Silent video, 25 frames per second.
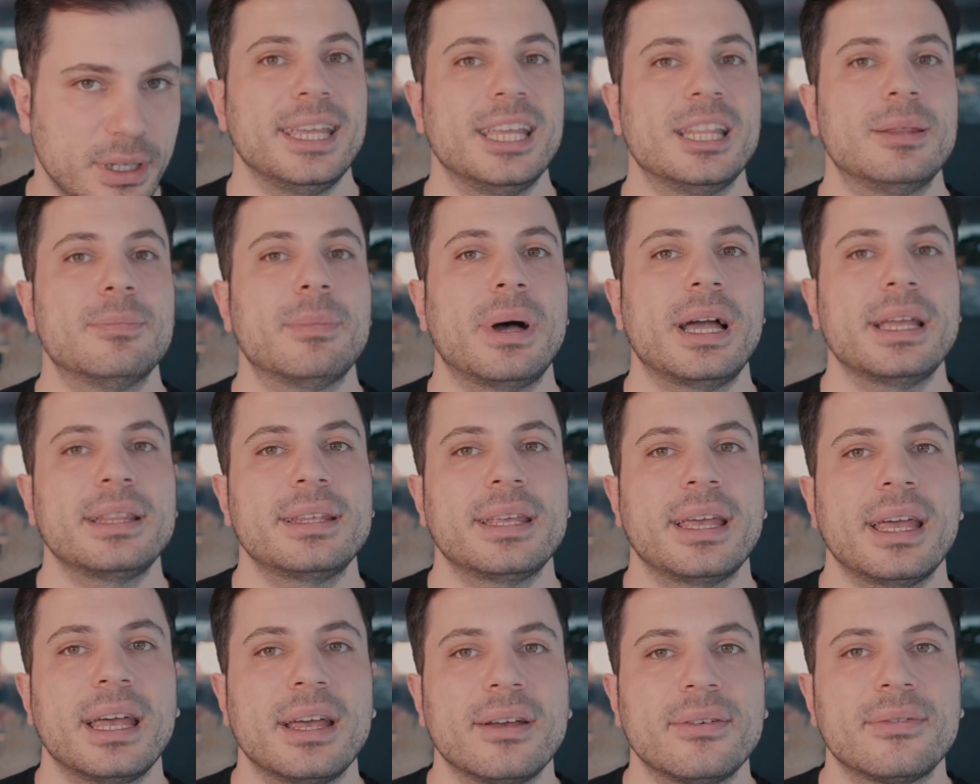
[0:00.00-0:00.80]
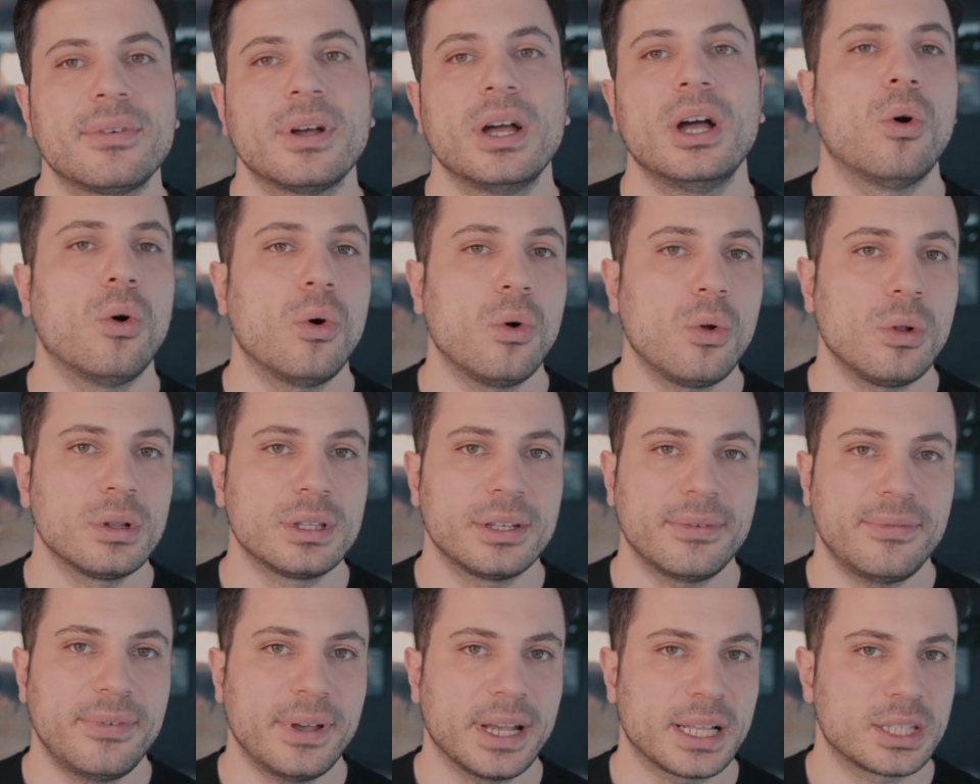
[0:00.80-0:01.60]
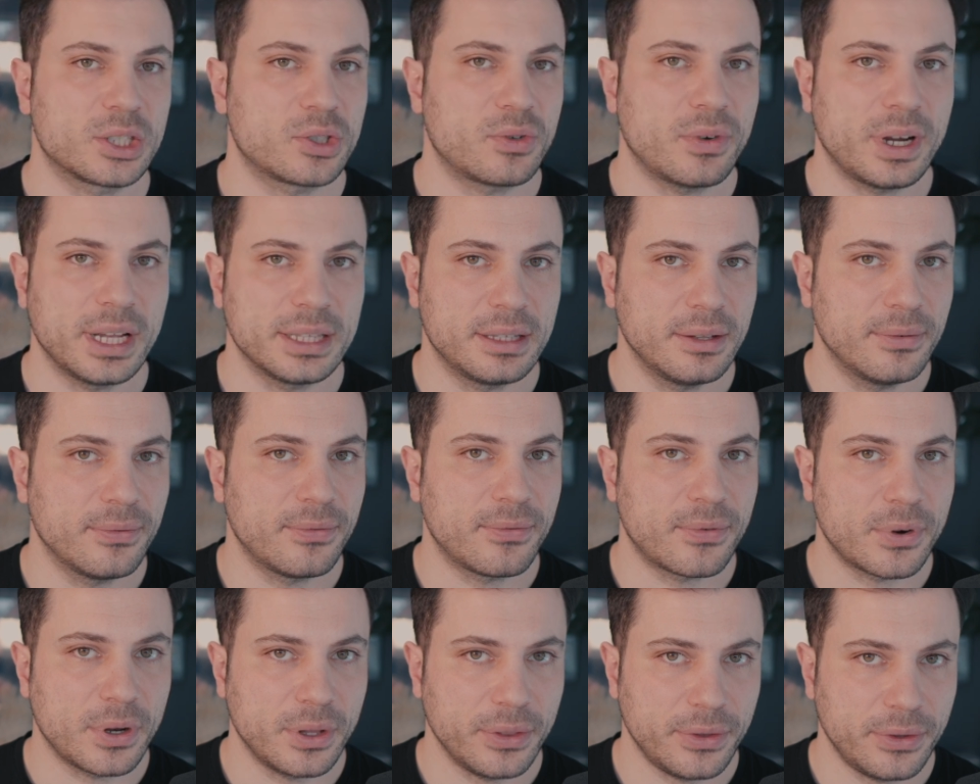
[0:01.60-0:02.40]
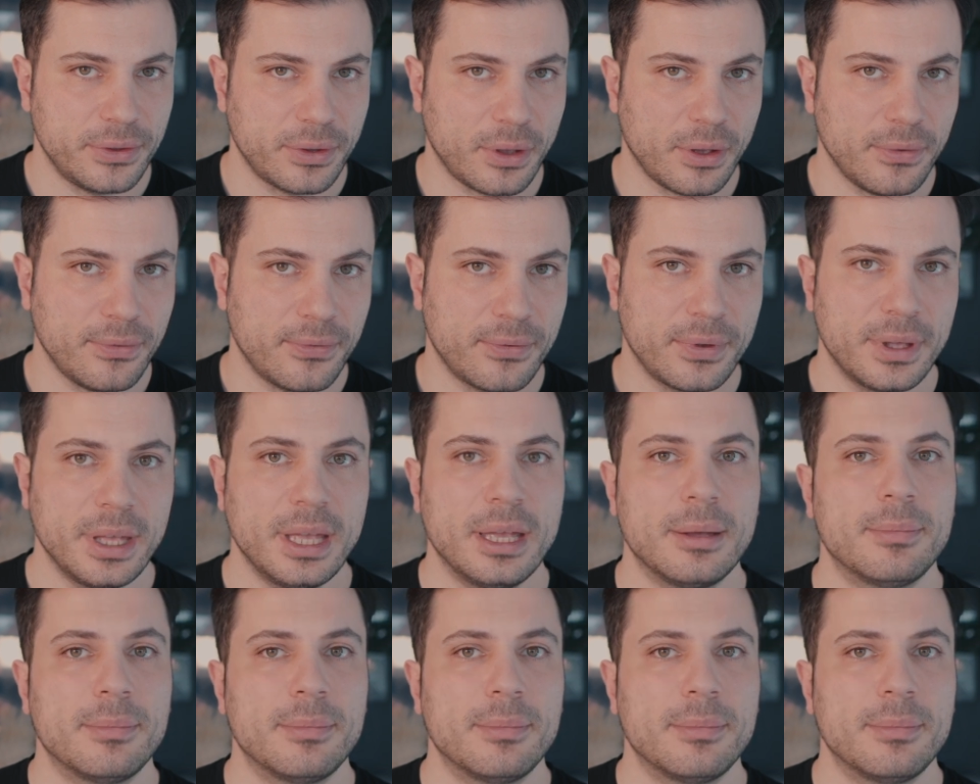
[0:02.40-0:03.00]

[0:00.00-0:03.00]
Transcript: it might have all the facts right in front of,